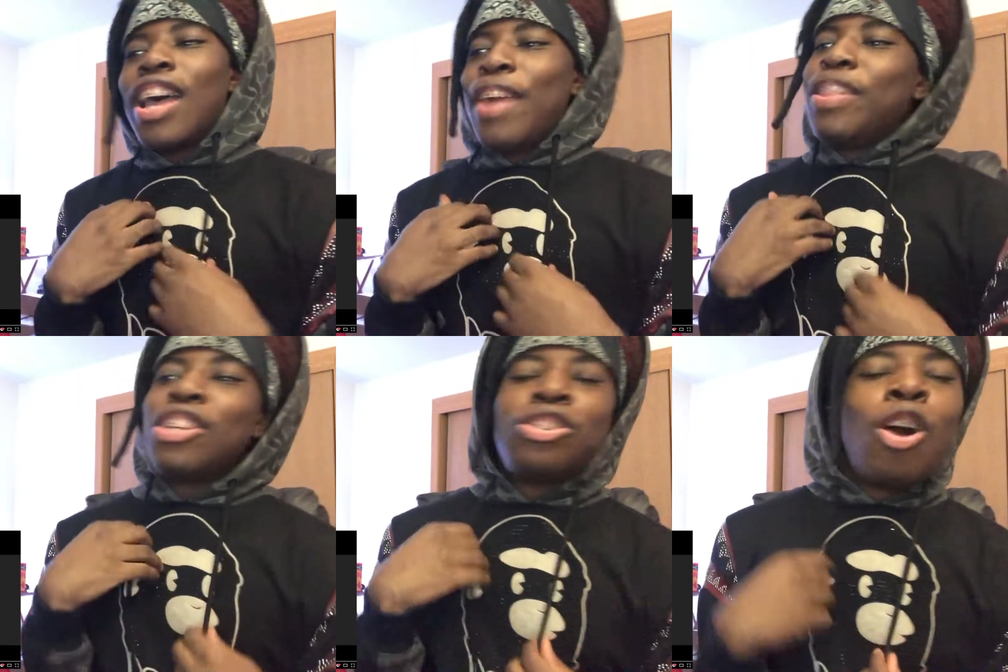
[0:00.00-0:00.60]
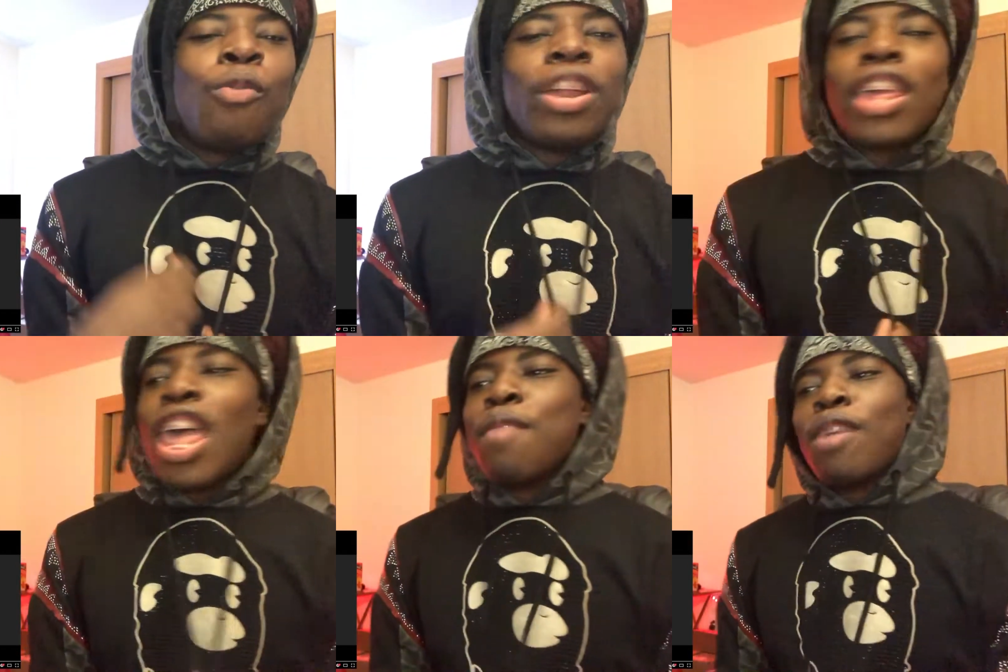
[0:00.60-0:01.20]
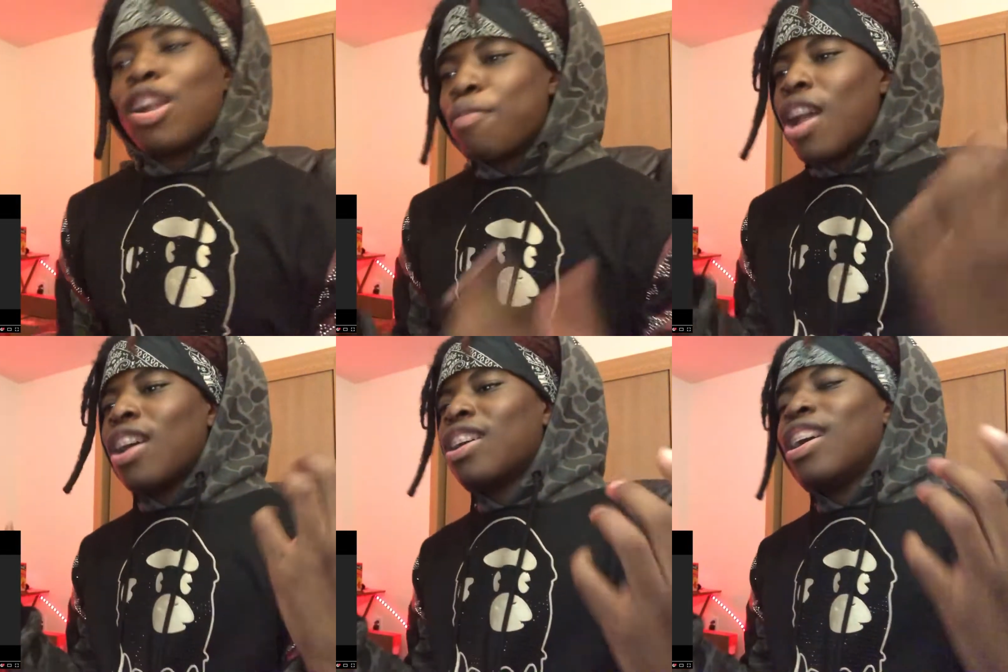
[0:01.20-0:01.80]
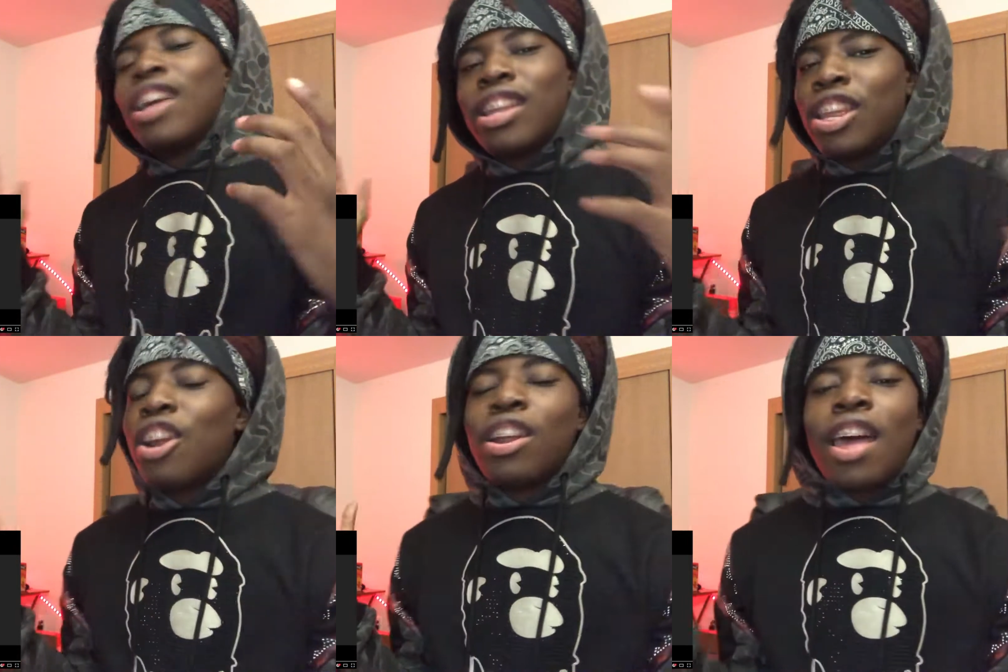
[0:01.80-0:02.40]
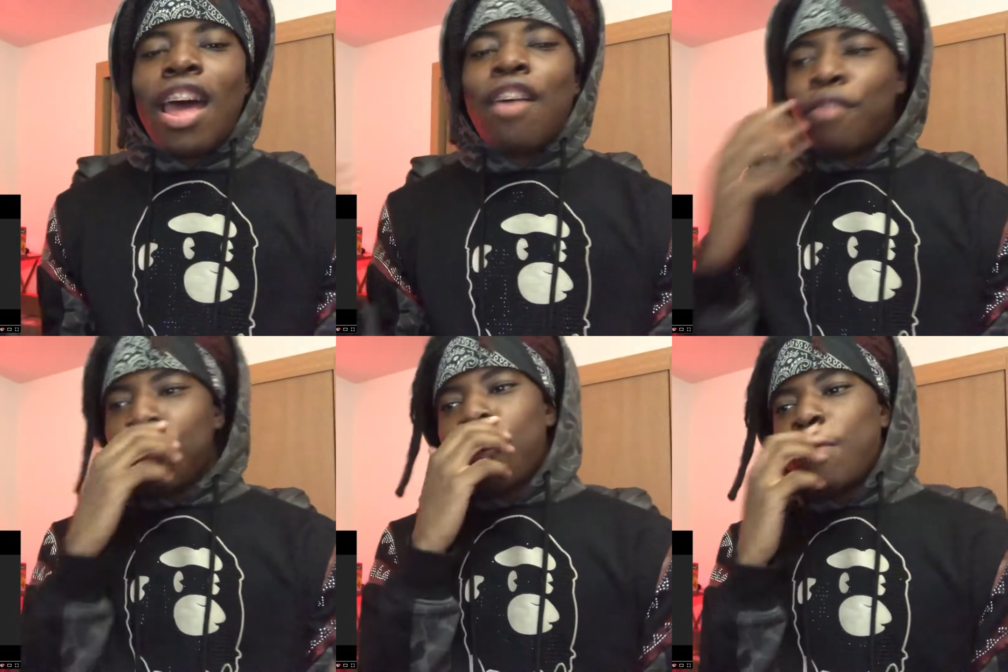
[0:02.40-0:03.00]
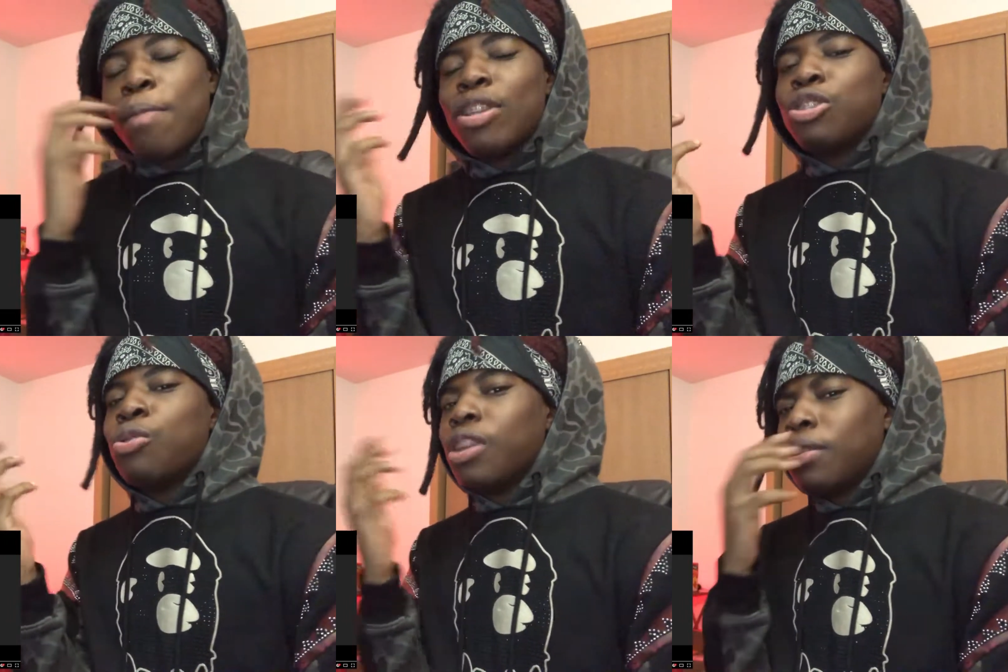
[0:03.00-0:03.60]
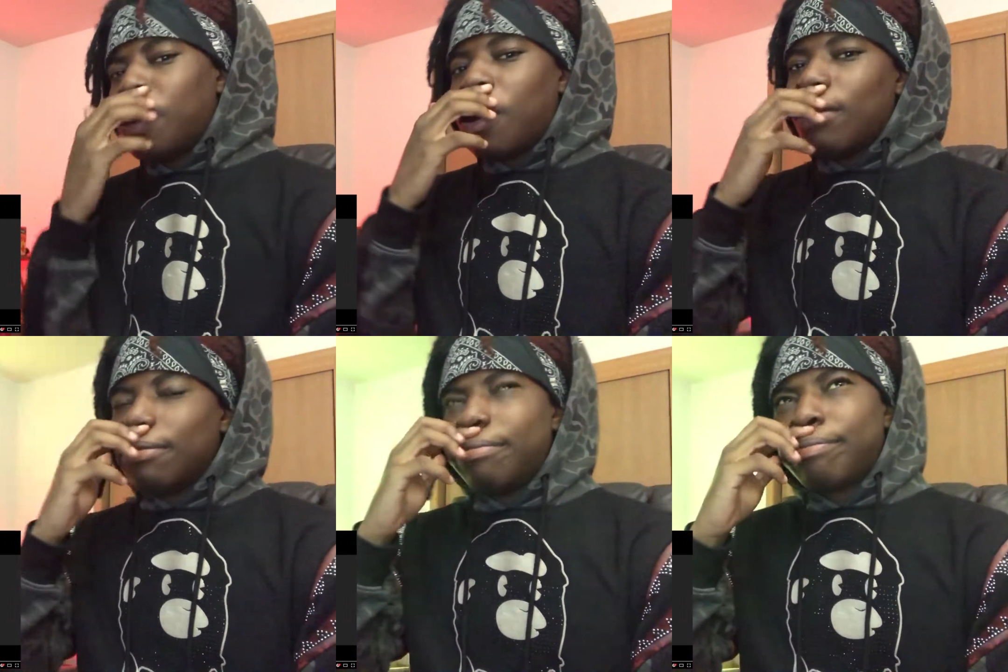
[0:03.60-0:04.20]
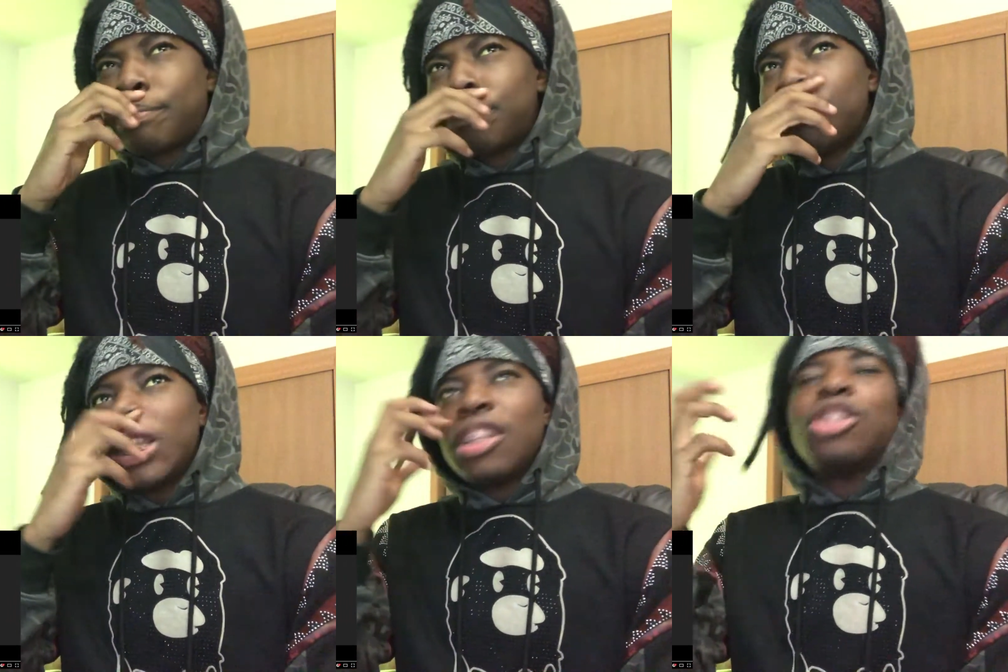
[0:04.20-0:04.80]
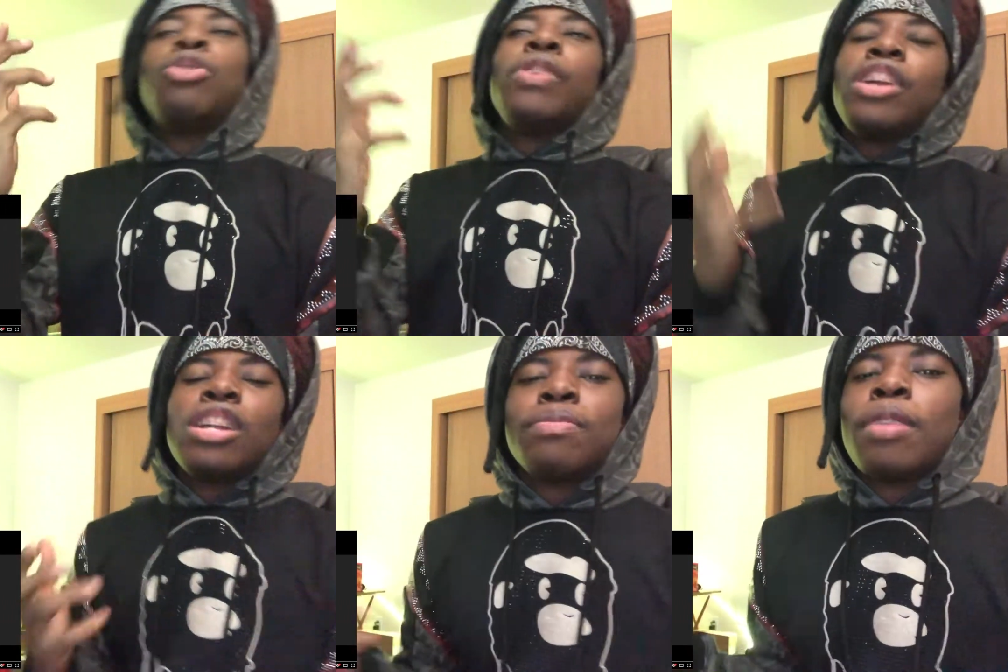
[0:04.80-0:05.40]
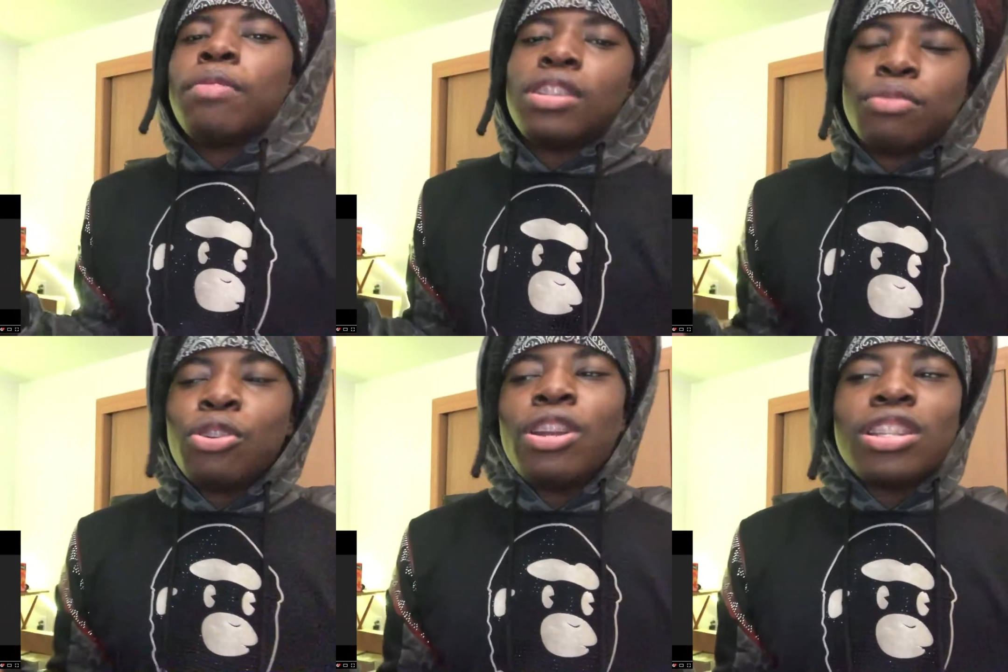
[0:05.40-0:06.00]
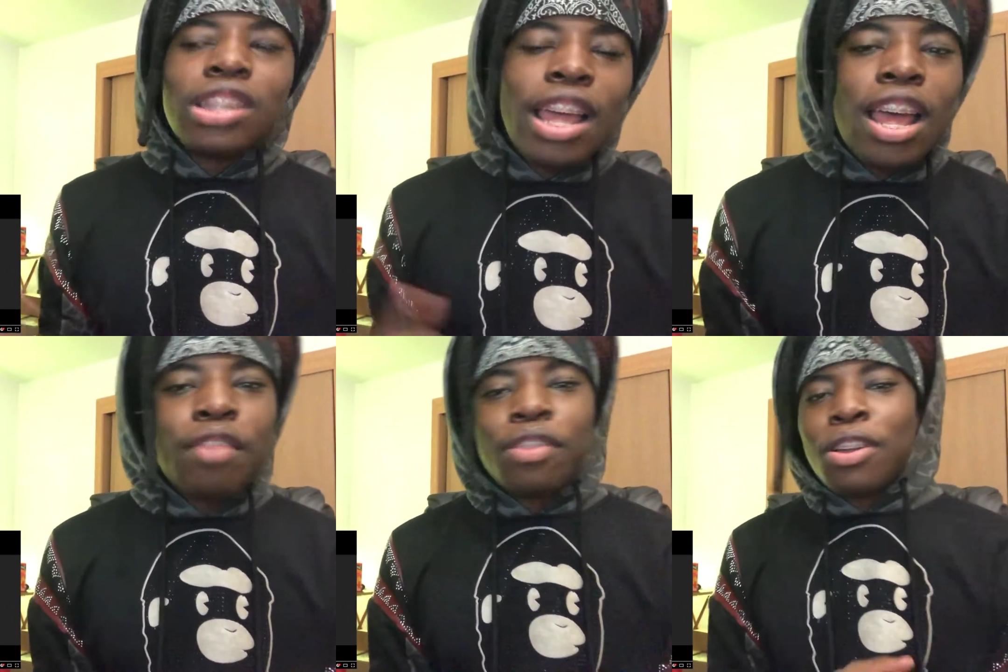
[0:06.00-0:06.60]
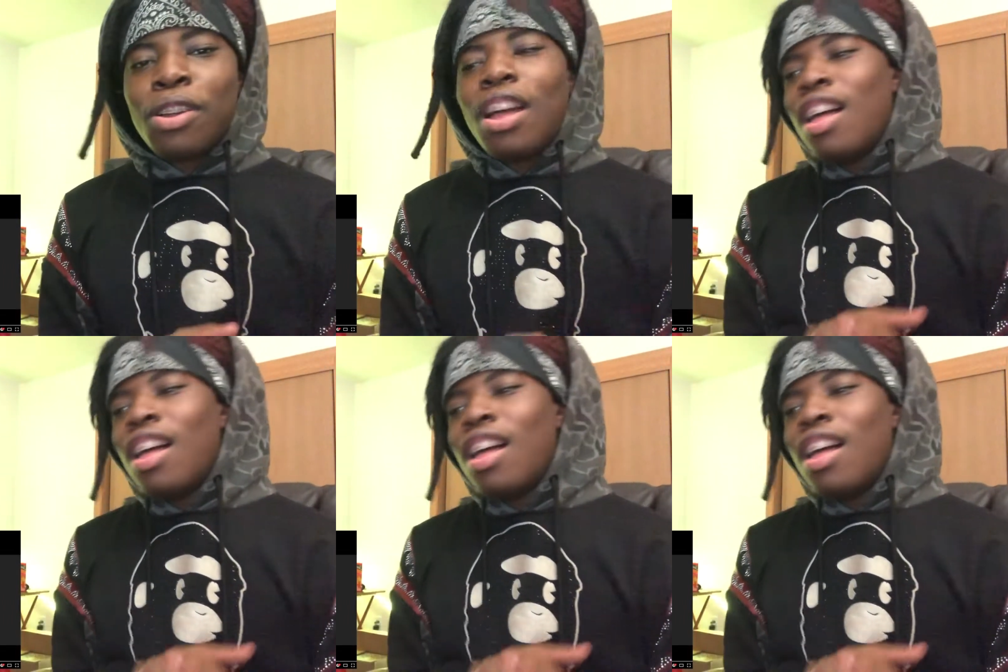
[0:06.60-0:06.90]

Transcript: If this song would have came out about a good year and a half ago, maybe 2 years, no, 2 years, maybe 2.5 years ago,